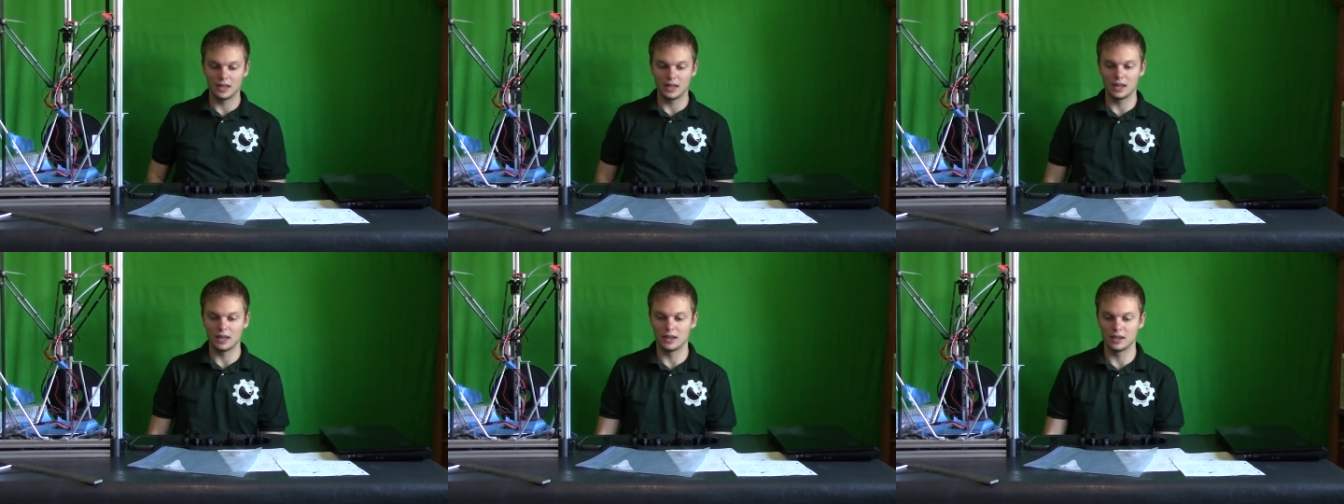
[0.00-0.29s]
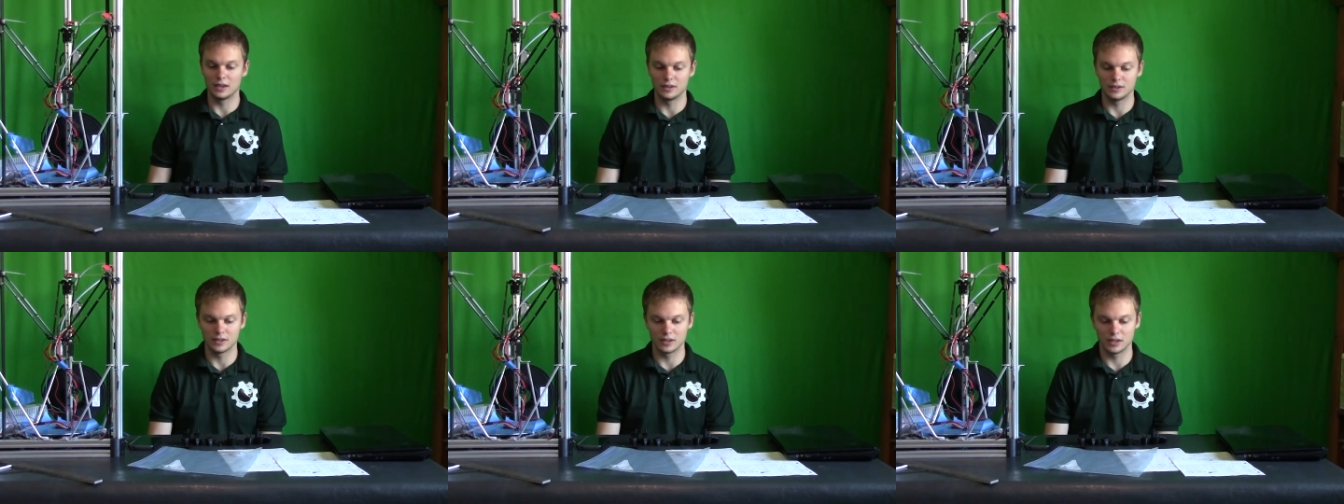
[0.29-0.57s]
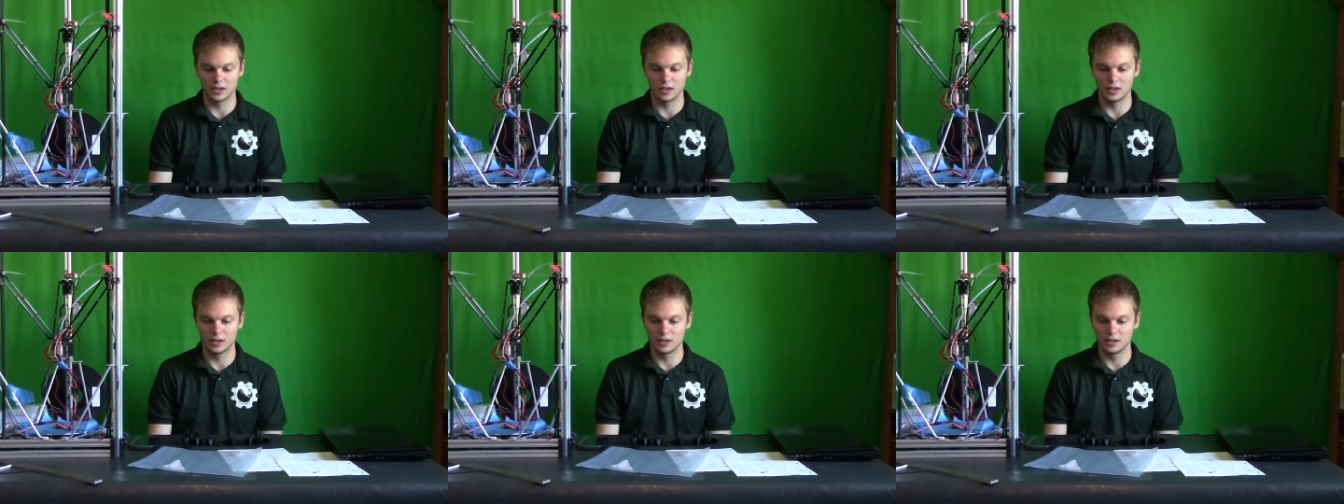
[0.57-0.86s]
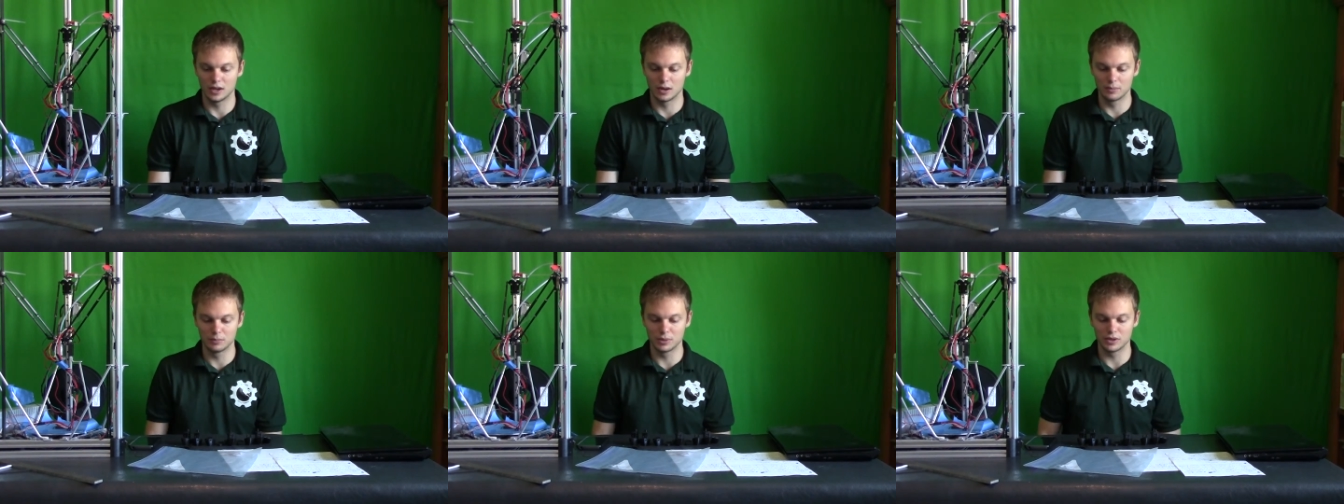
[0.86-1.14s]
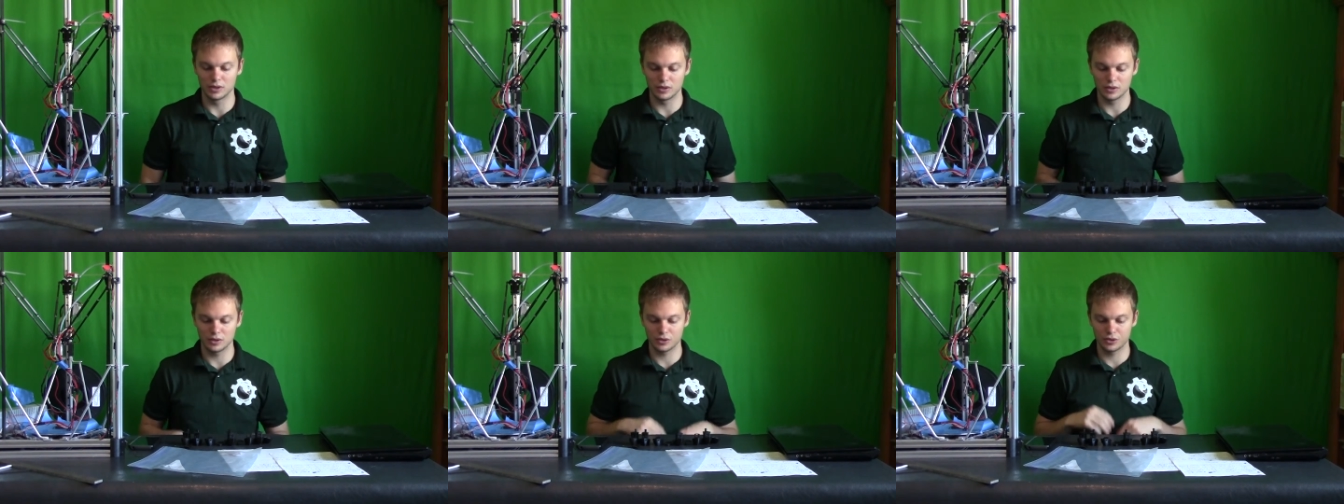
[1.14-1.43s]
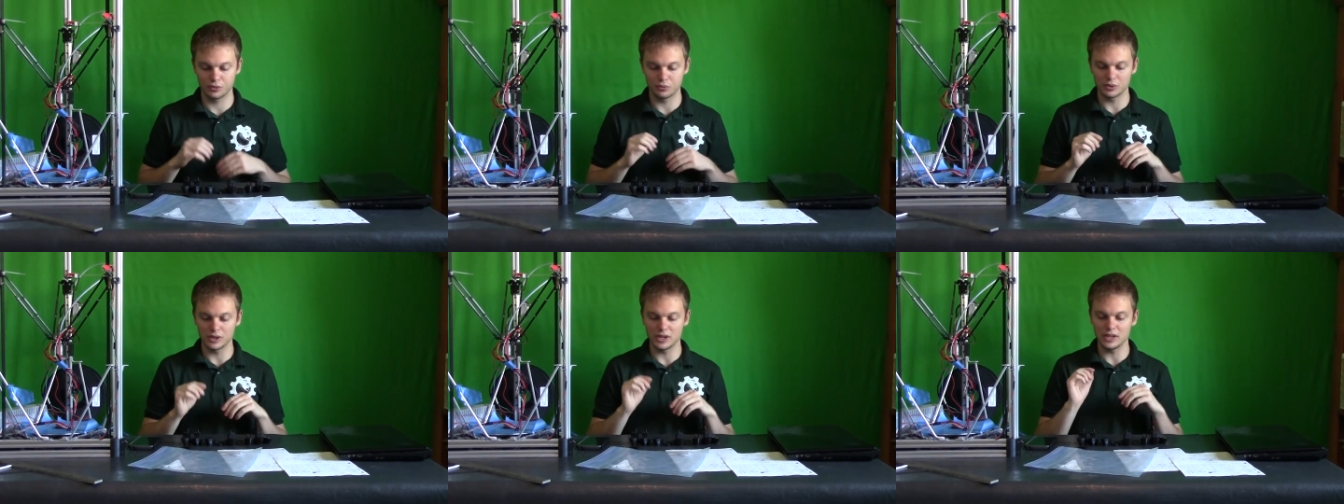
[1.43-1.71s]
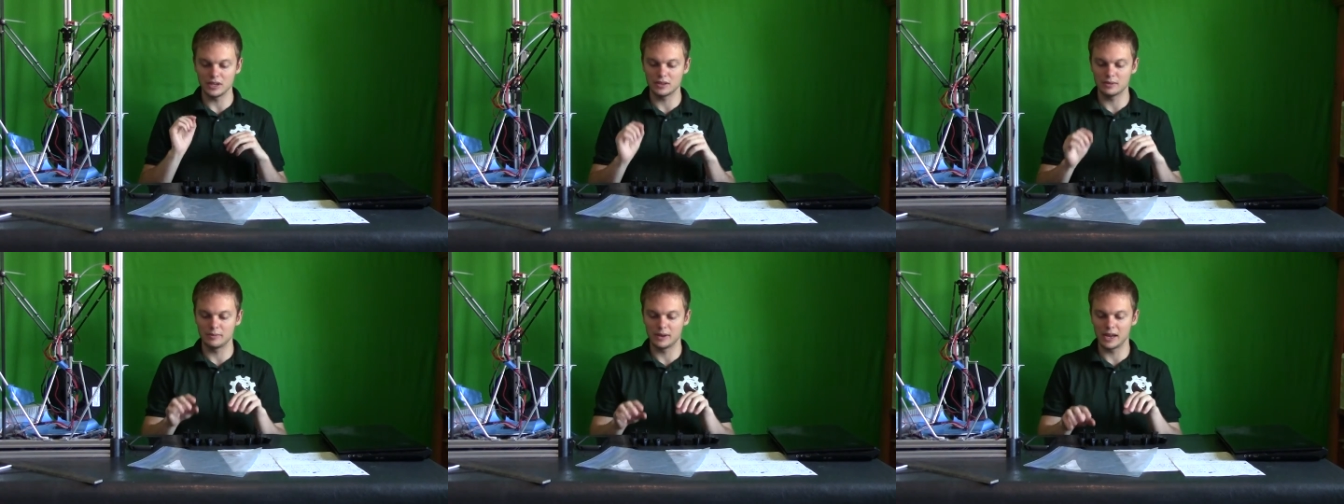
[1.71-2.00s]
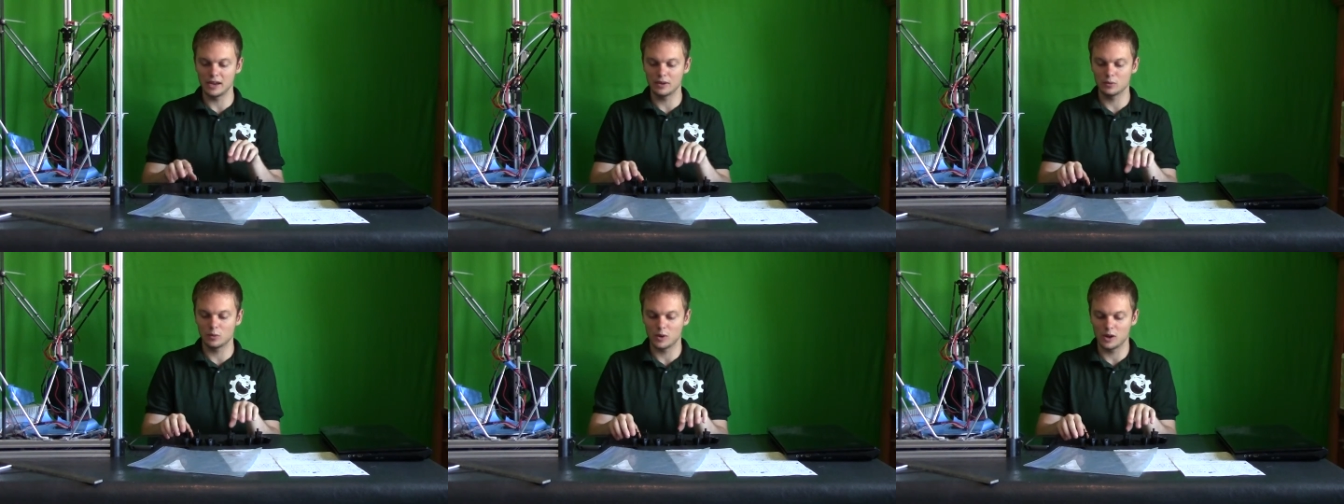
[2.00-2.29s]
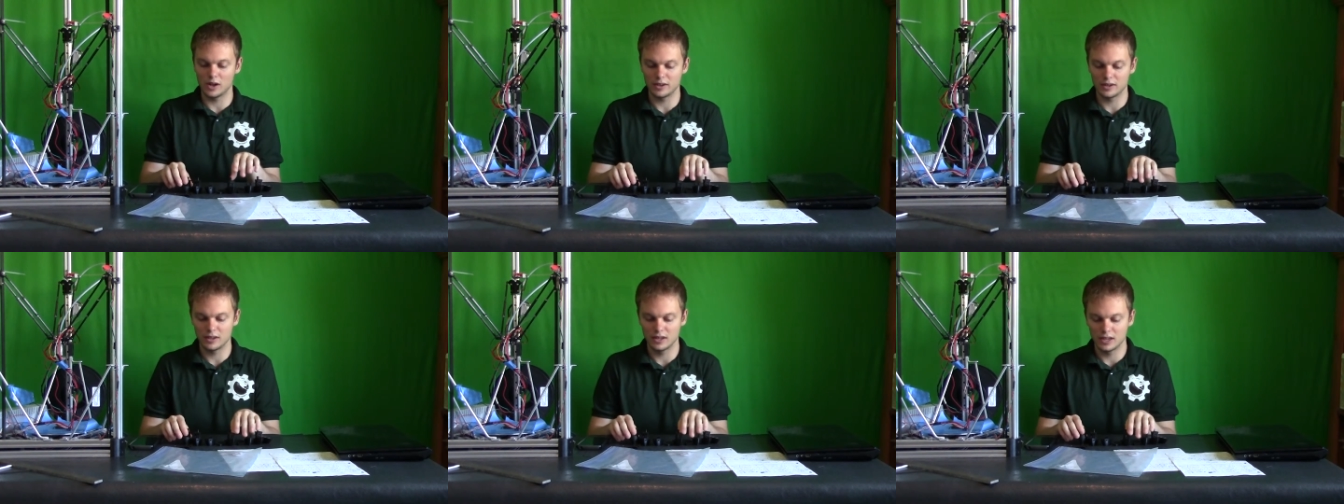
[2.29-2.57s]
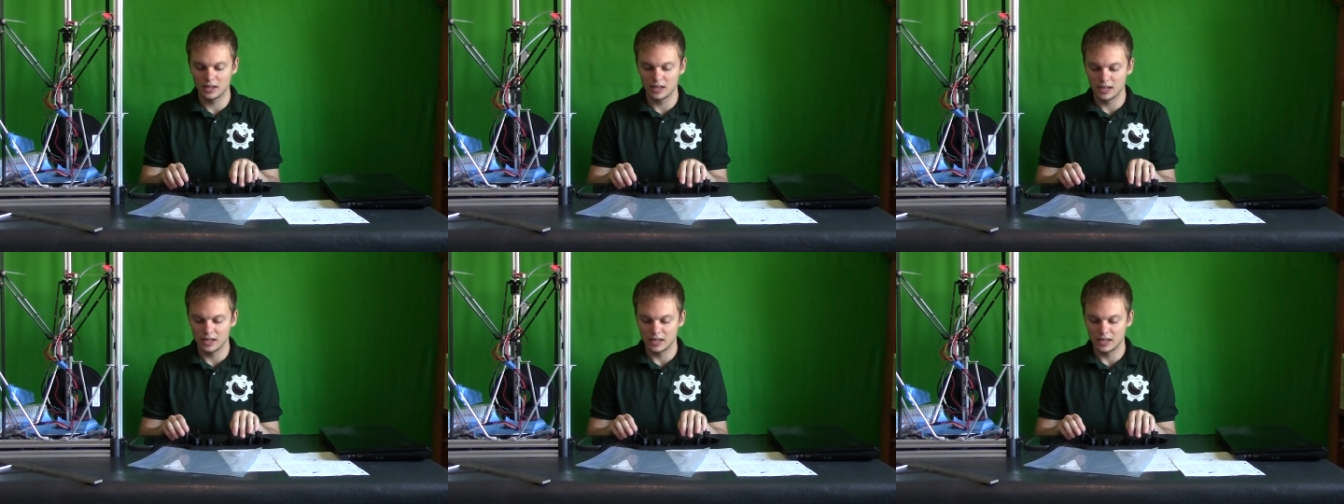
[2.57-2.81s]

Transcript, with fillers: And uh, number three, the main one,